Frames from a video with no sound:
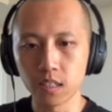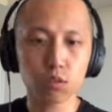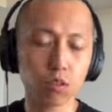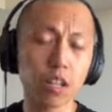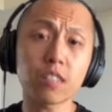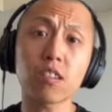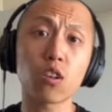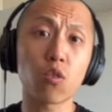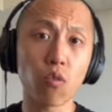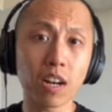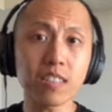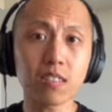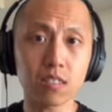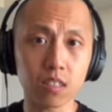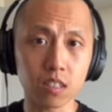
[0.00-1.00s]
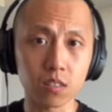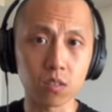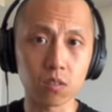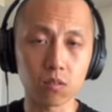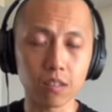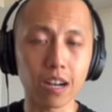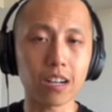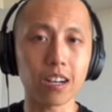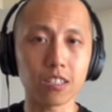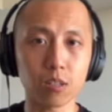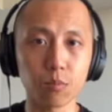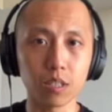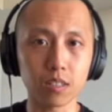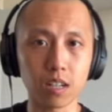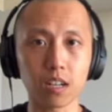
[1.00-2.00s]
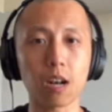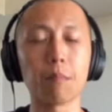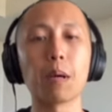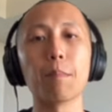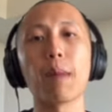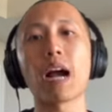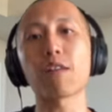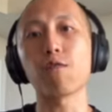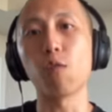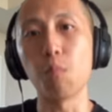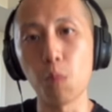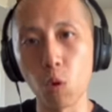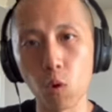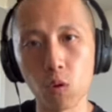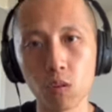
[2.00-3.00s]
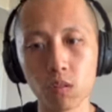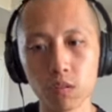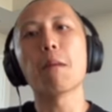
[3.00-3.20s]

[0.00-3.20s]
So that's a great signal that customers are coming back for more.